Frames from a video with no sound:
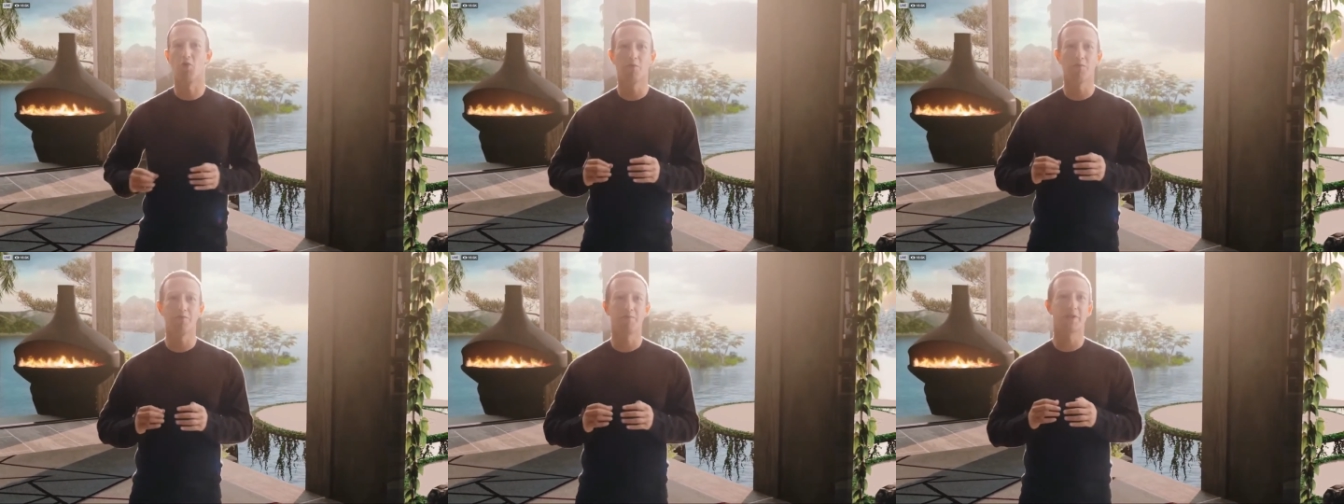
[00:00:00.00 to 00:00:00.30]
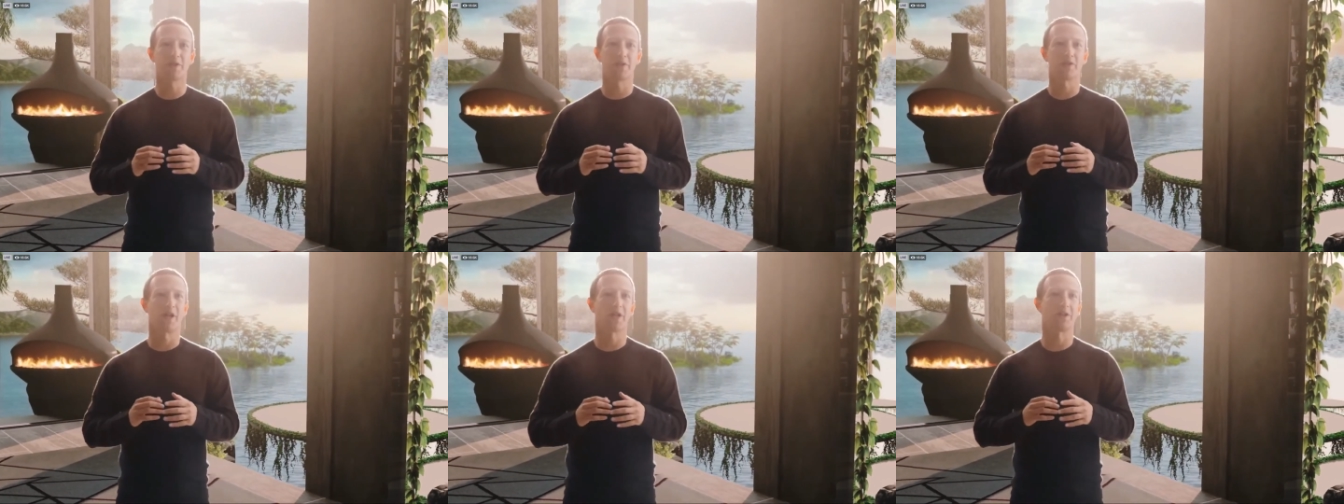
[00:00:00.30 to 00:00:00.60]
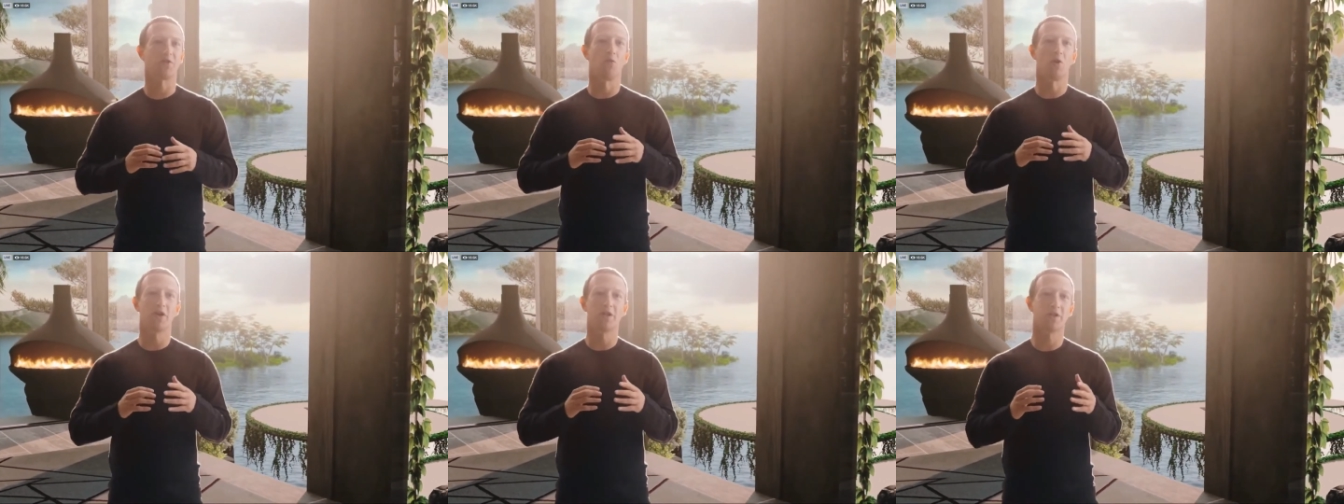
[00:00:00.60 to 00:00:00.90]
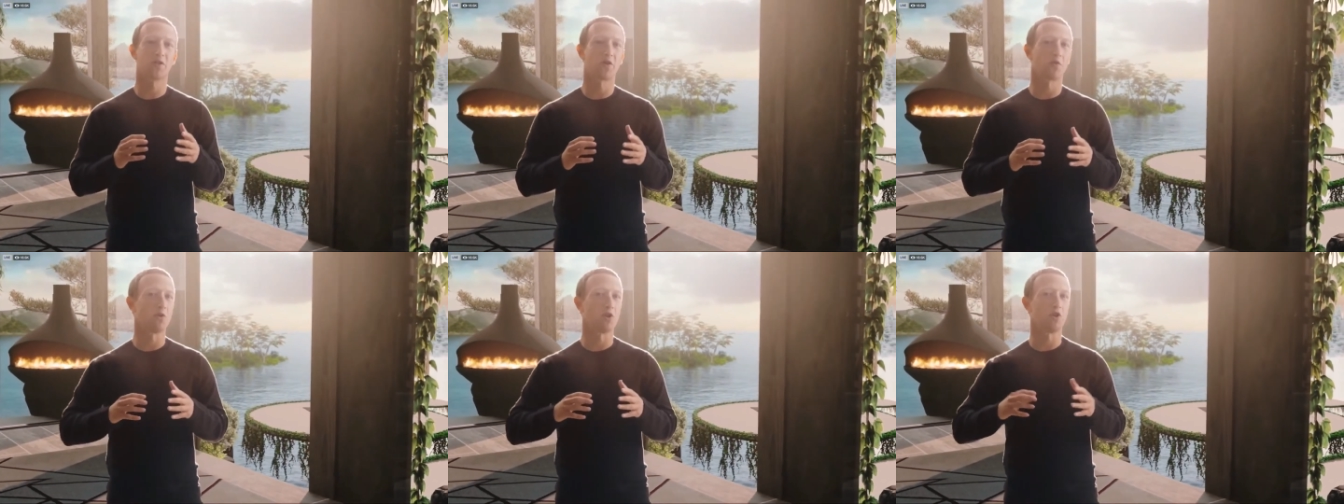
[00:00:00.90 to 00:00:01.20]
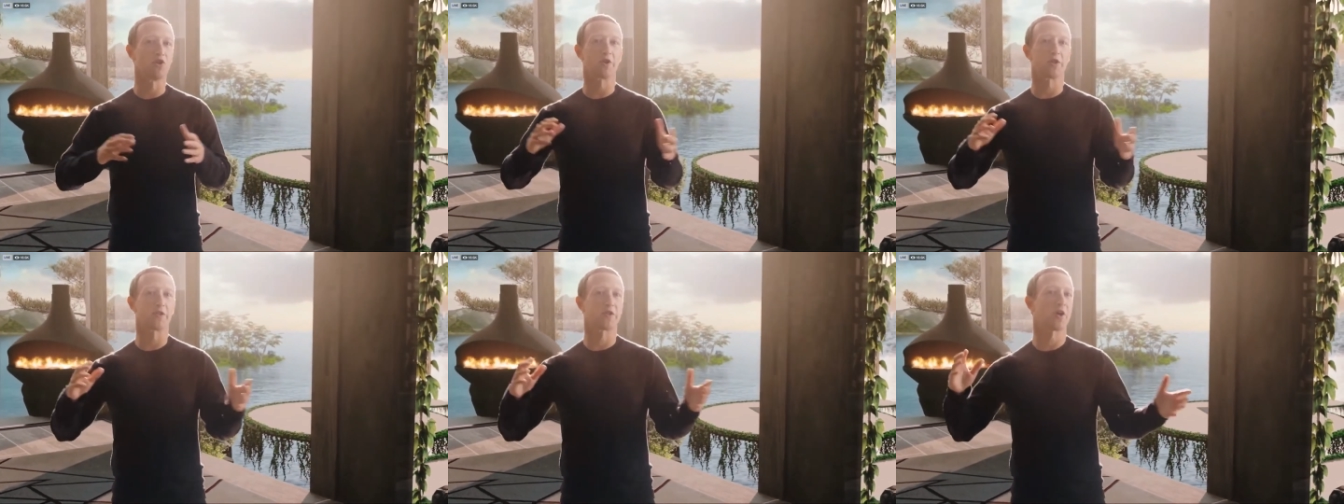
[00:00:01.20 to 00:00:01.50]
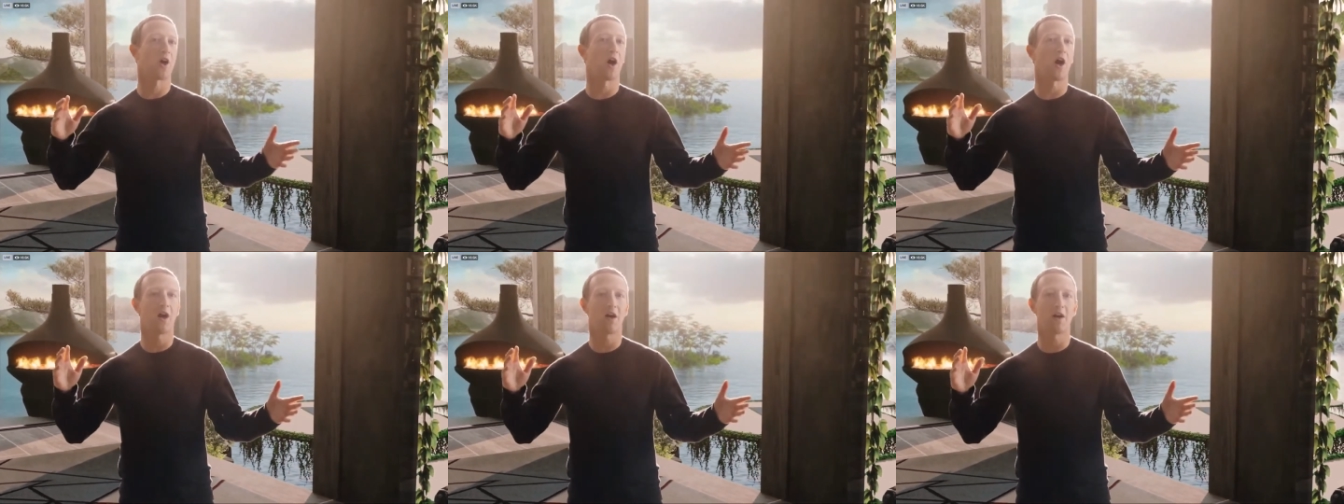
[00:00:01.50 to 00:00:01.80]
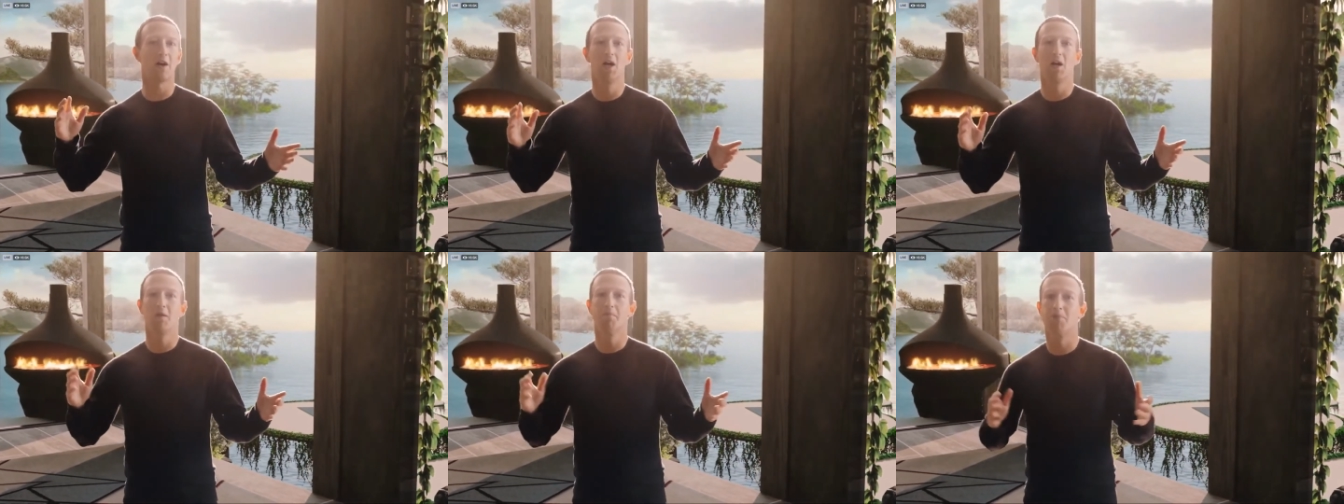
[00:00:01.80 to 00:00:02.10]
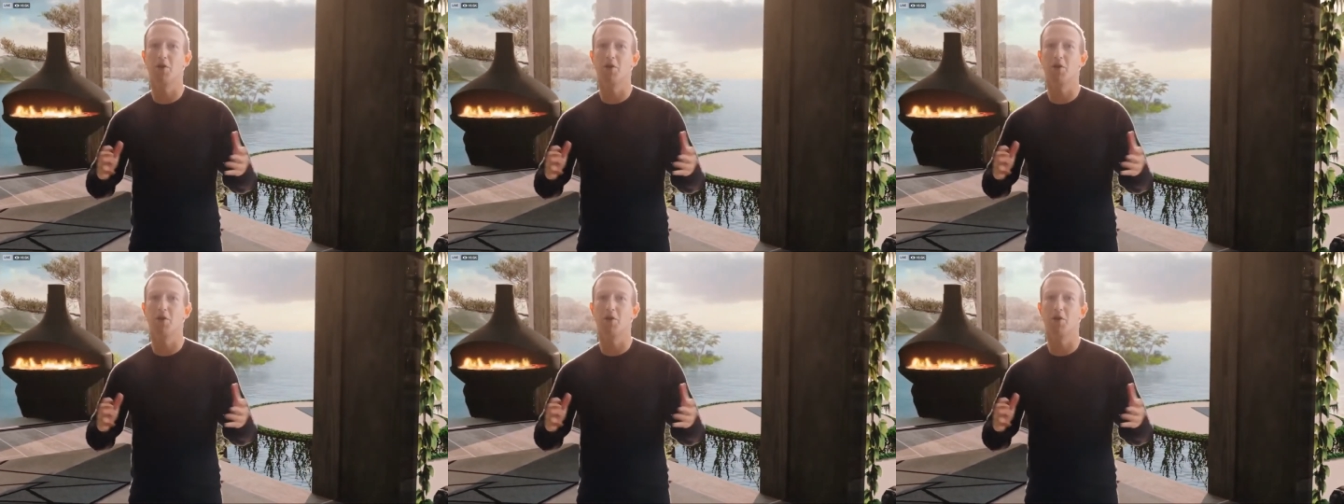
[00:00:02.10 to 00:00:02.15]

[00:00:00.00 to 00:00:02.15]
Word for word: Rooms like the ones that we just saw,